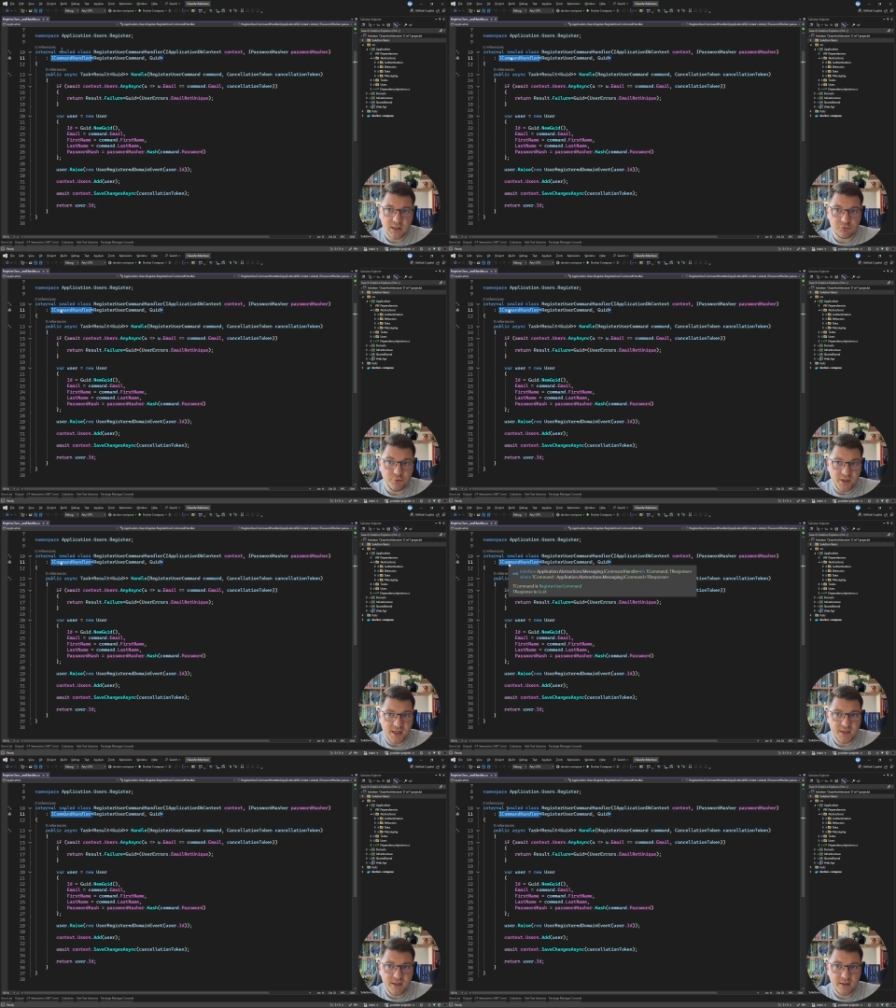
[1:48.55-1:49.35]

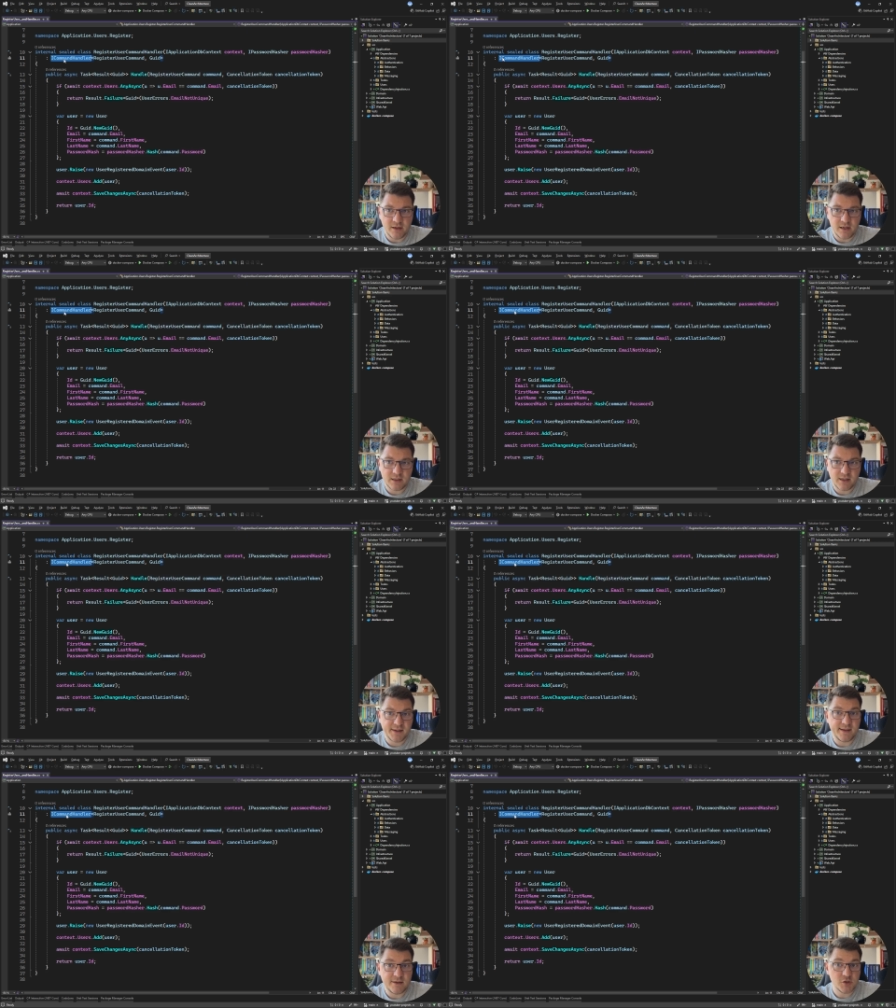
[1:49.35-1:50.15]
creating a
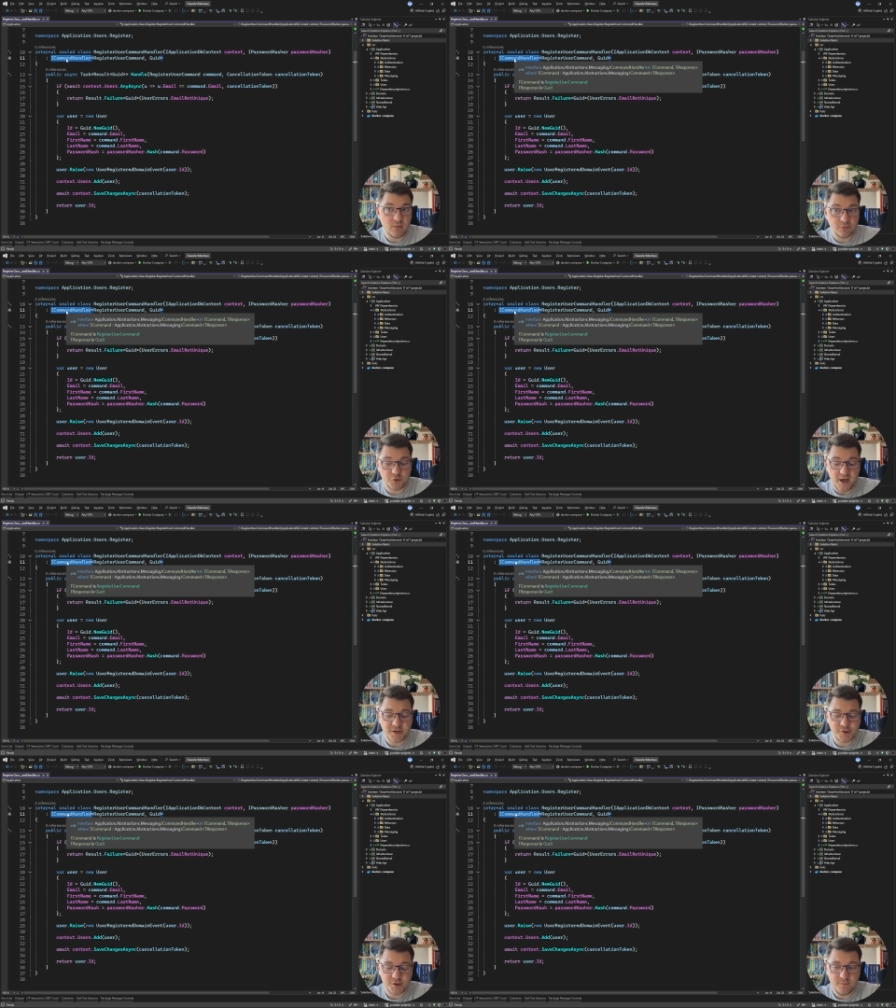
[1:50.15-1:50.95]
custom
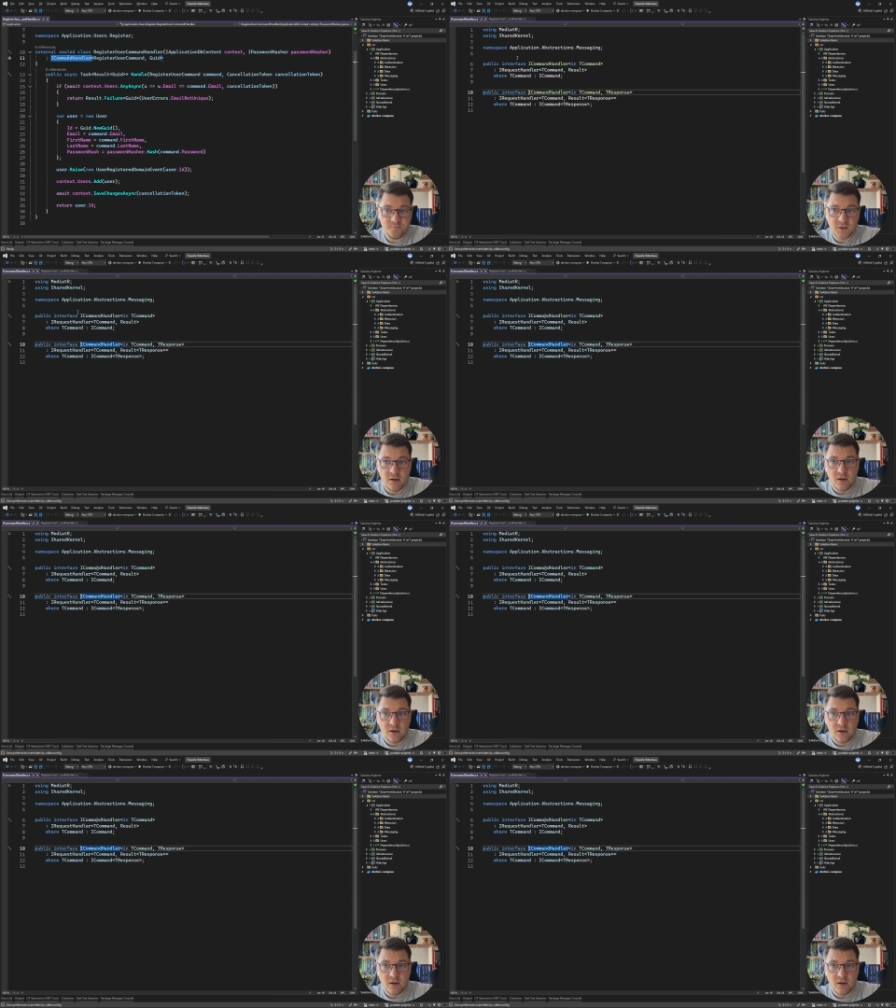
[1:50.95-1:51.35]
abstraction